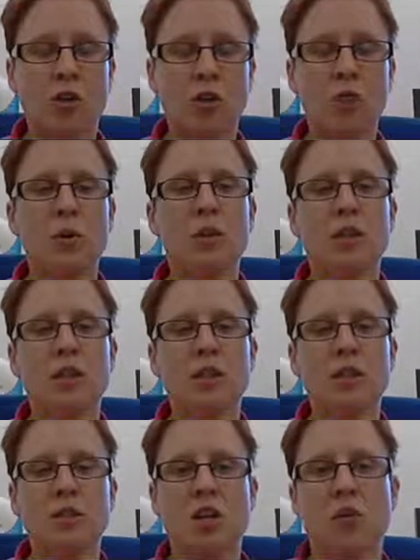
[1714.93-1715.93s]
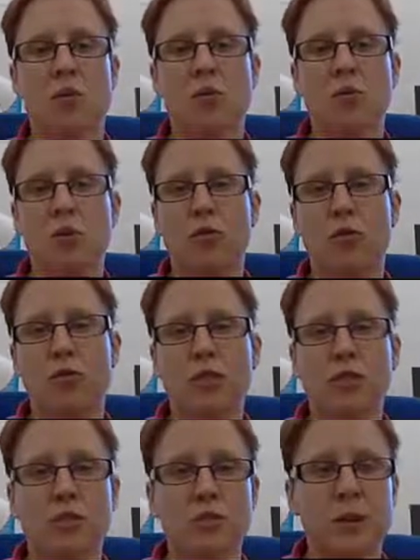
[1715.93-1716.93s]
So what is an example of a
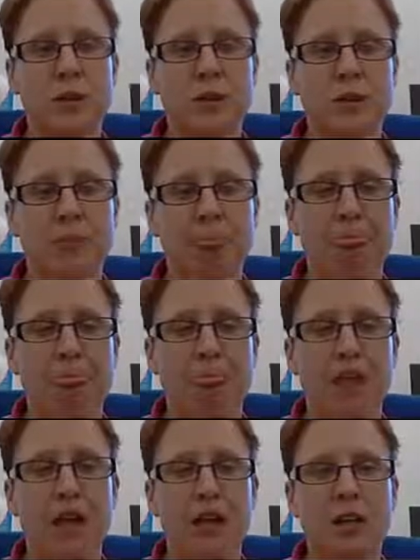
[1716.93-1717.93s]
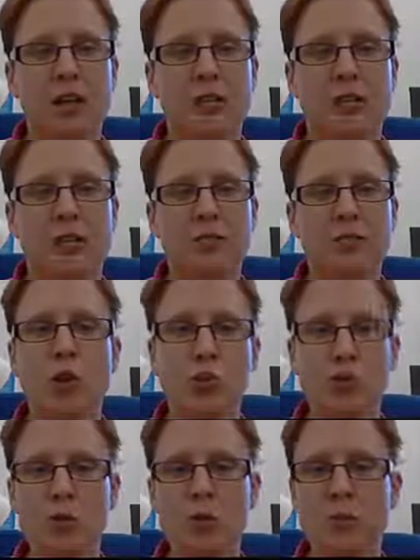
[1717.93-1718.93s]
research question? Well,
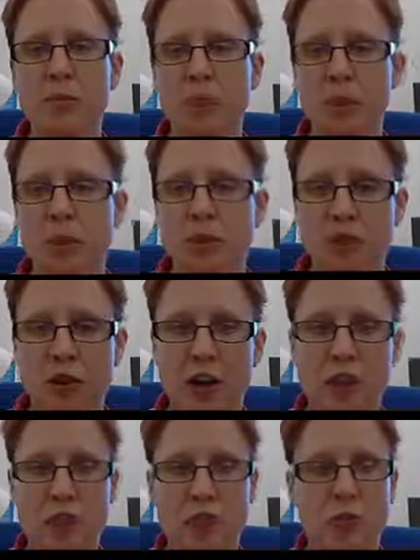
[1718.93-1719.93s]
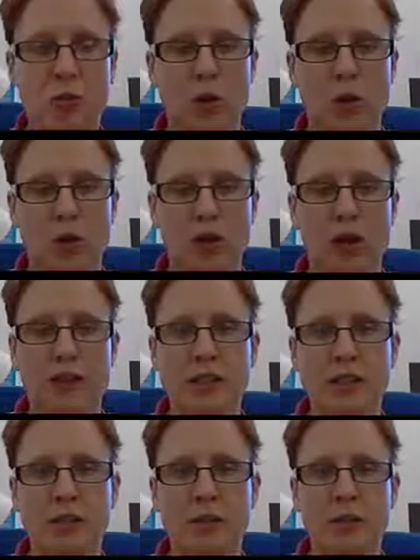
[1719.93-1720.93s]
the problem you're trying to look at
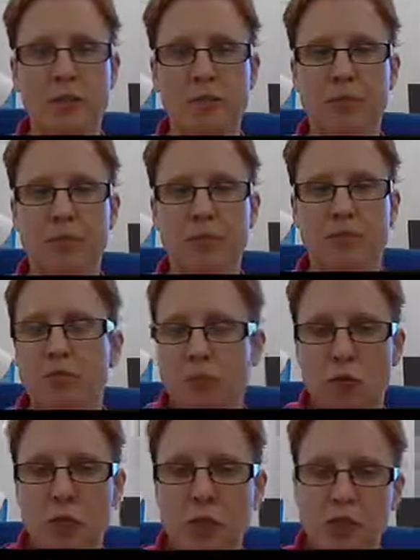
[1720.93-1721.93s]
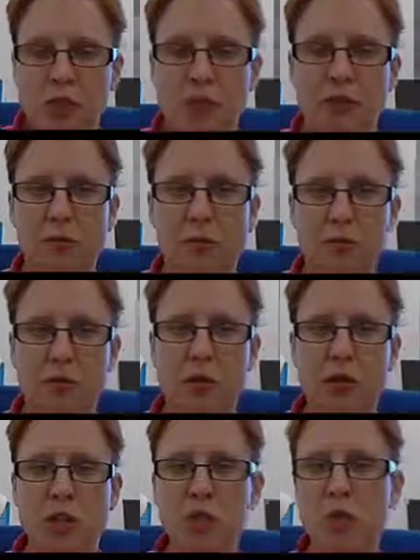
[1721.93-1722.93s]
is, from the objective point of
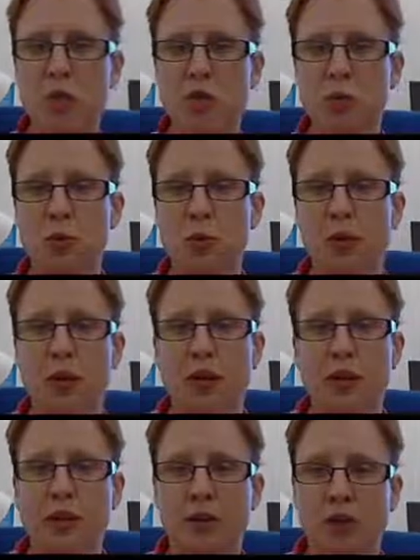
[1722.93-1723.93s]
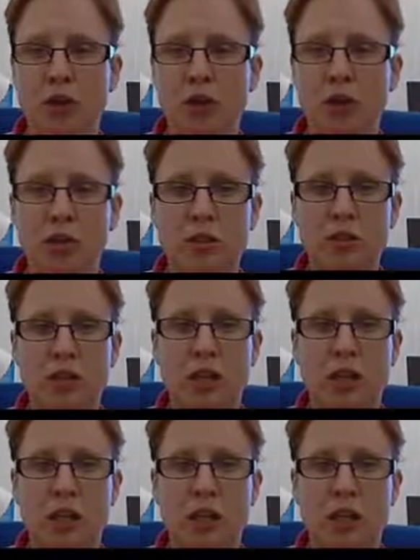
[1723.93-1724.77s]
view, is it possible that rocket,